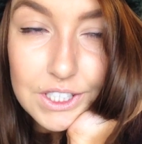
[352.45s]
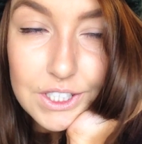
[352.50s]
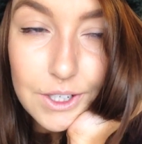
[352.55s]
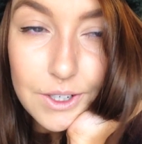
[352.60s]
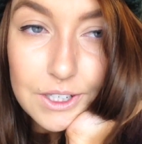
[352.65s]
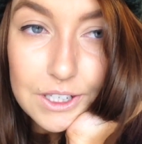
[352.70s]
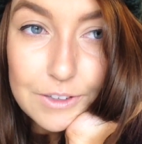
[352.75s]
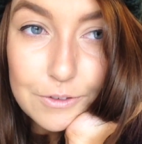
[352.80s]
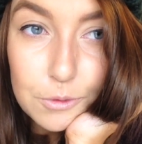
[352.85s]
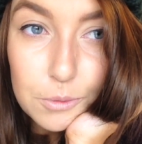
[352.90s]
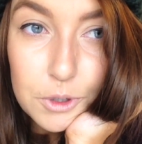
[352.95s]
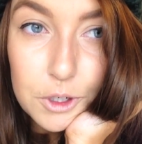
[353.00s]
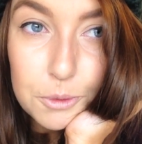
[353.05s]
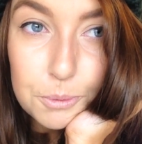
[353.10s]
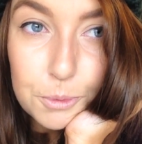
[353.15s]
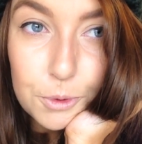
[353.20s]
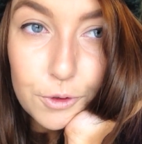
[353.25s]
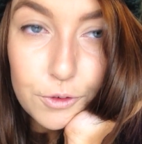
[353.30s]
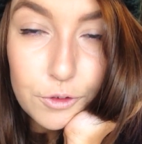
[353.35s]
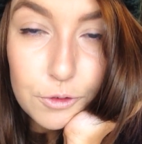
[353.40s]
I don't even want
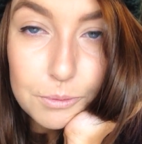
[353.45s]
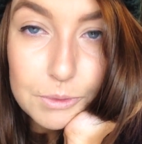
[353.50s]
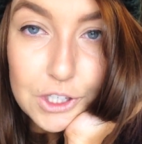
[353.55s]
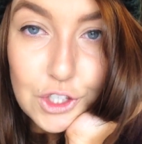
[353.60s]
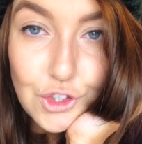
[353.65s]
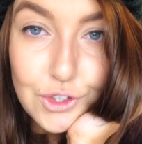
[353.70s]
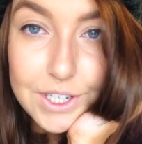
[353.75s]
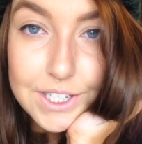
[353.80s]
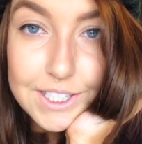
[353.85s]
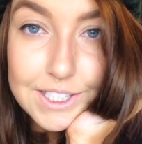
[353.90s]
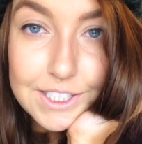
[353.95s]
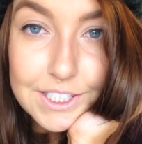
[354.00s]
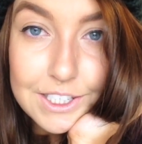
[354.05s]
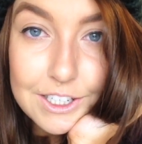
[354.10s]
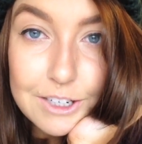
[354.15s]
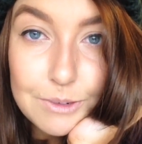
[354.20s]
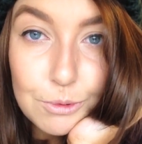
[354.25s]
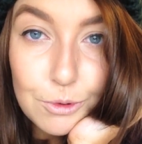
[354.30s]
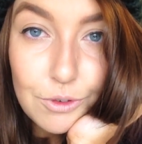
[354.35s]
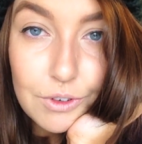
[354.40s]
to move from my dressing
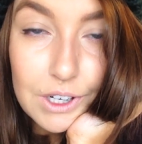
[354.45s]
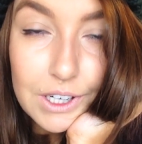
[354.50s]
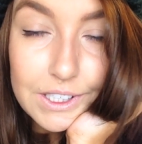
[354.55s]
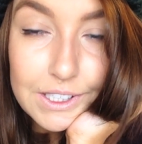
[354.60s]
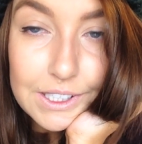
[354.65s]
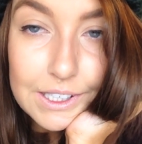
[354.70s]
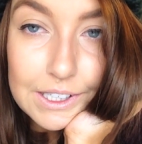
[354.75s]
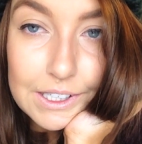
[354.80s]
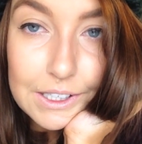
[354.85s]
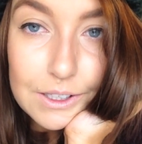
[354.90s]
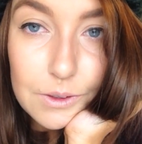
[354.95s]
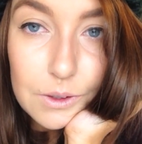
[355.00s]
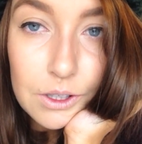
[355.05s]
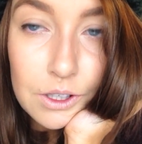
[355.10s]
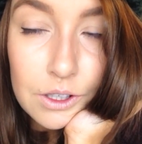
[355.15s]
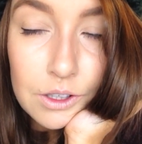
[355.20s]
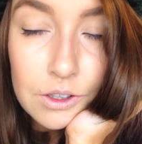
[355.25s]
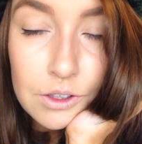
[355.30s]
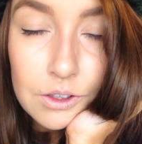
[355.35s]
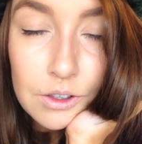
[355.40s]
table right now,
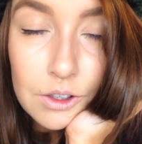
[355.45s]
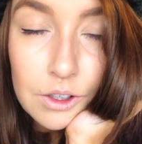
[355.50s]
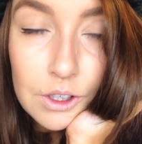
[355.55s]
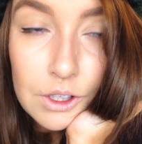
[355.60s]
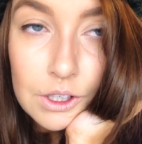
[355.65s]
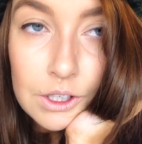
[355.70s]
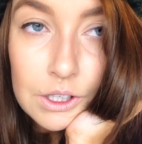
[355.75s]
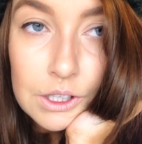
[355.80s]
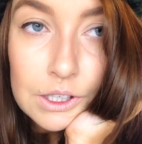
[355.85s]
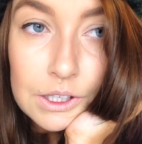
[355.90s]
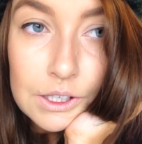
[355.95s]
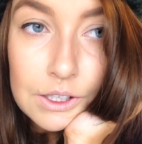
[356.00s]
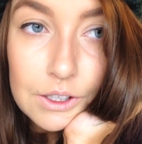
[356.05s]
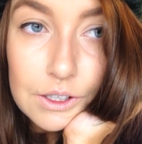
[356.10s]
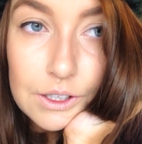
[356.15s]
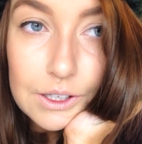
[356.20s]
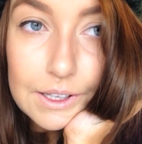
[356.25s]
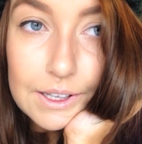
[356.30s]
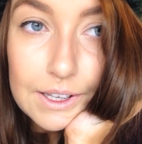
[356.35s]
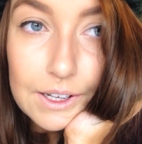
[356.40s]

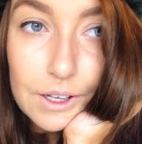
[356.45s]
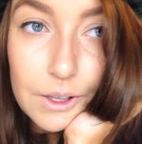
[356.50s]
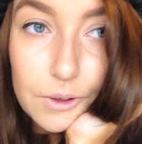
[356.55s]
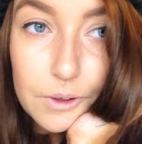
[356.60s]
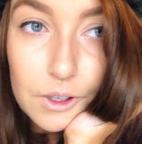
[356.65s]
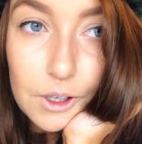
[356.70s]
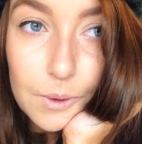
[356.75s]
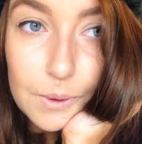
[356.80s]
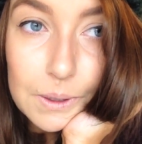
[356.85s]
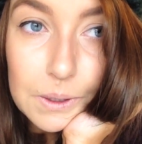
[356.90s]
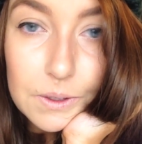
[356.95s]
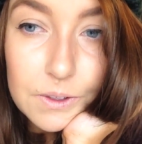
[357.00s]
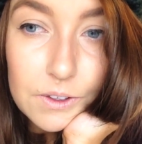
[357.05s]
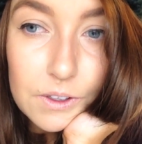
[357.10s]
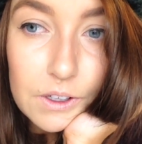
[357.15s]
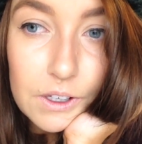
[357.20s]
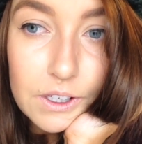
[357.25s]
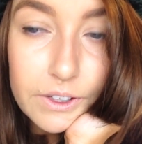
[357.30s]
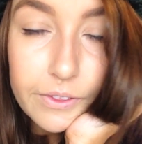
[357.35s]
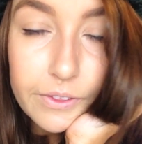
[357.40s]
let alone go
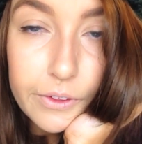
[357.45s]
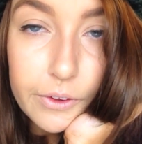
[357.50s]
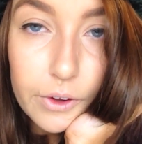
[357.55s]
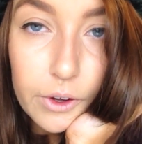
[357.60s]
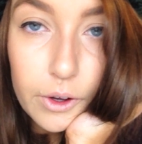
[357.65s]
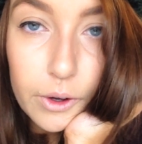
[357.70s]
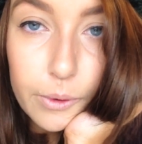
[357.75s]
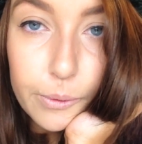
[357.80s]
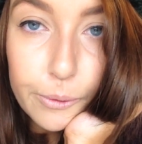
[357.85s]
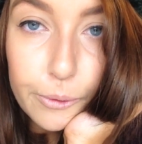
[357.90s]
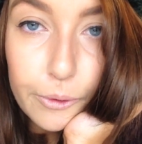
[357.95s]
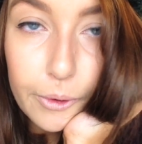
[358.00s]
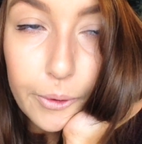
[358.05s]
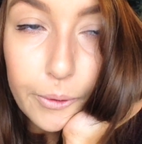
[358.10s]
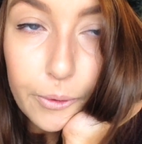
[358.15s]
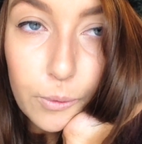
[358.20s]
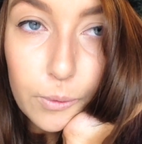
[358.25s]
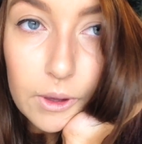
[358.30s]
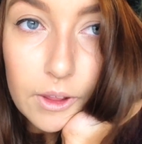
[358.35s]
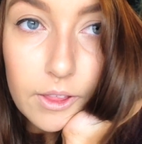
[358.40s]
outside in the cold,
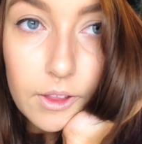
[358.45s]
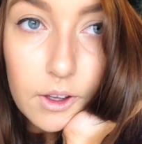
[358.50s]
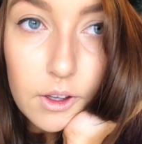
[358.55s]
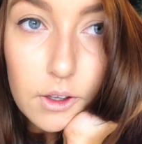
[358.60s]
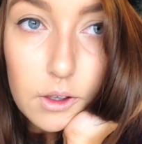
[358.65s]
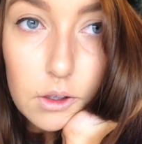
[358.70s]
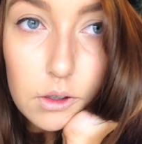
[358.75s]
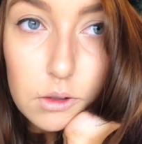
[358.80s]
gross weather.